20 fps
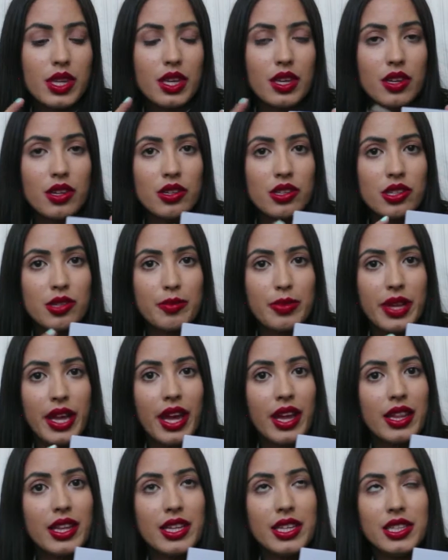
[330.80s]
used to
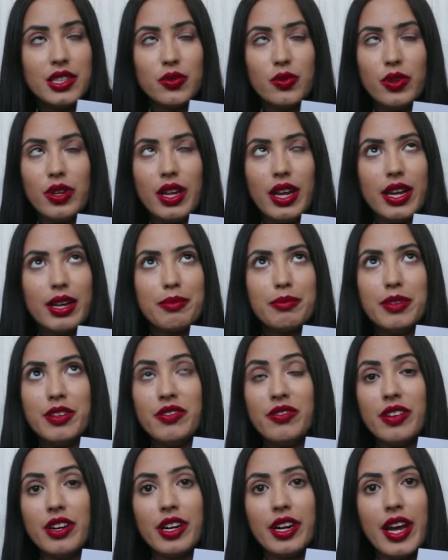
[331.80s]
play these would like be
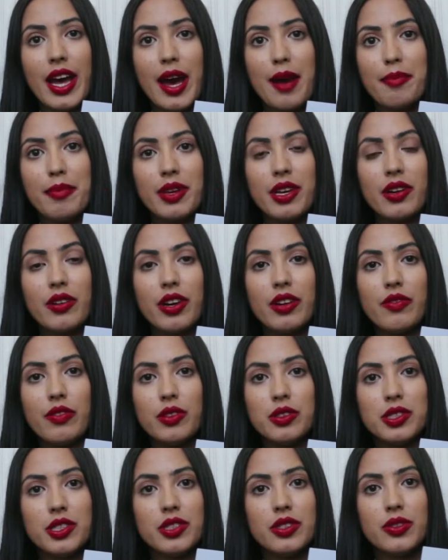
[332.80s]
very happy and
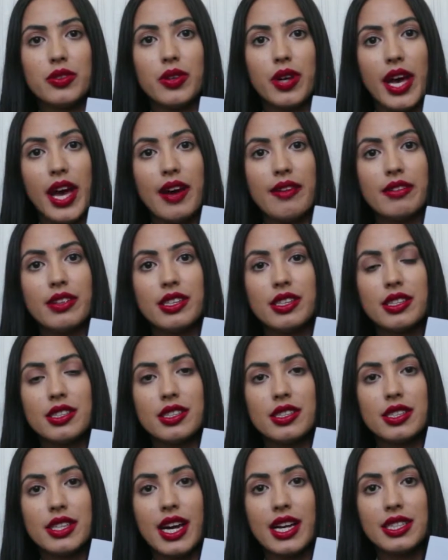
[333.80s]
grateful to have
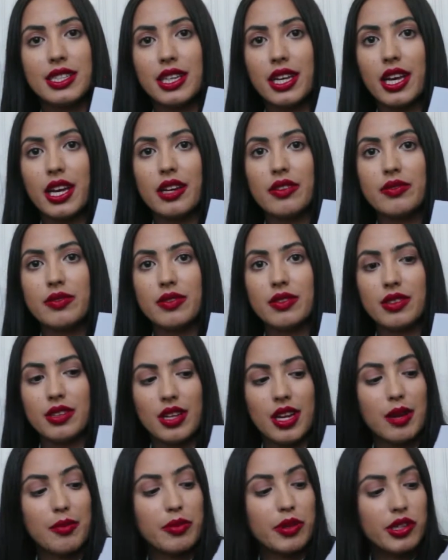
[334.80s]
this as a gift
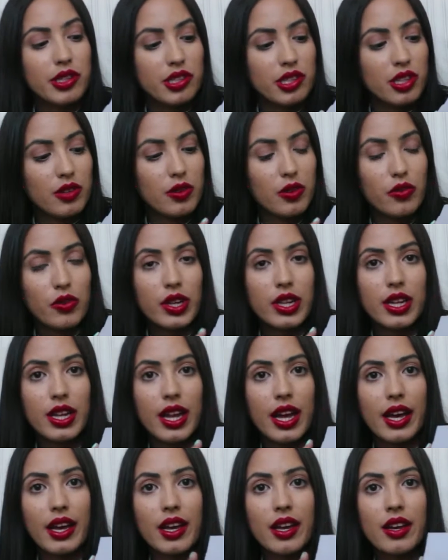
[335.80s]
and I'm pretty sure they would really
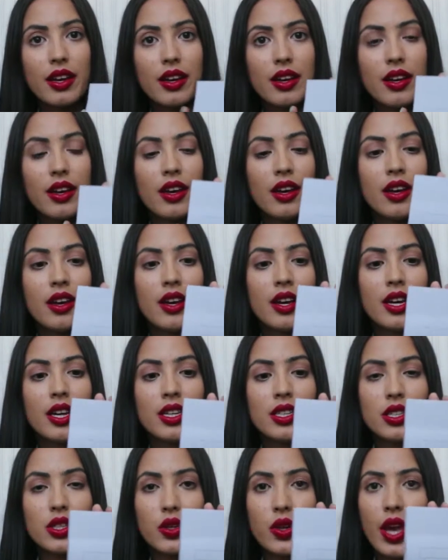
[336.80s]
like it.
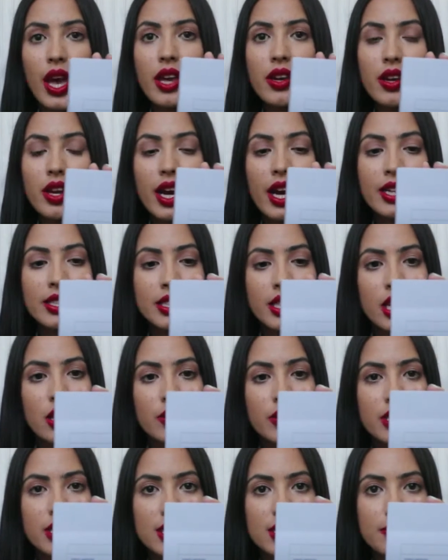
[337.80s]
So yeah, you guys can
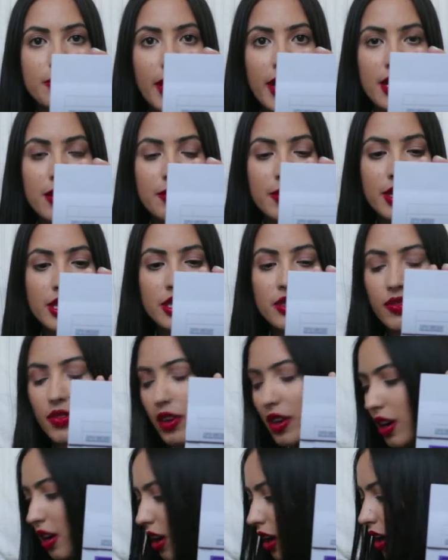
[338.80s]
always just buy them this
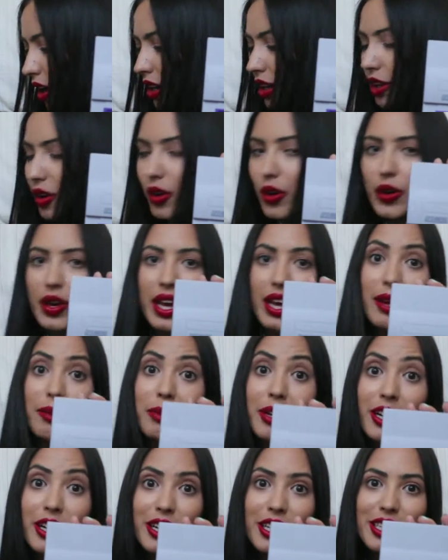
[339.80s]
for our little
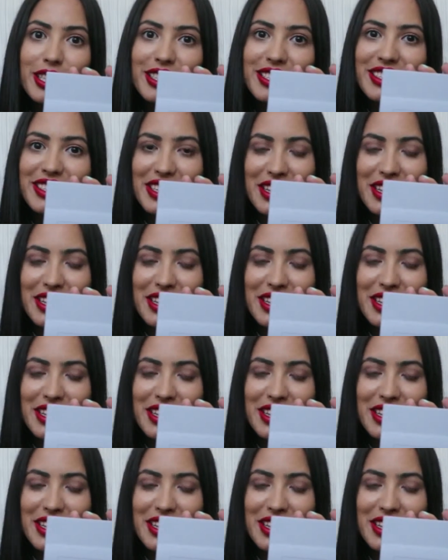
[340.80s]
game nerds.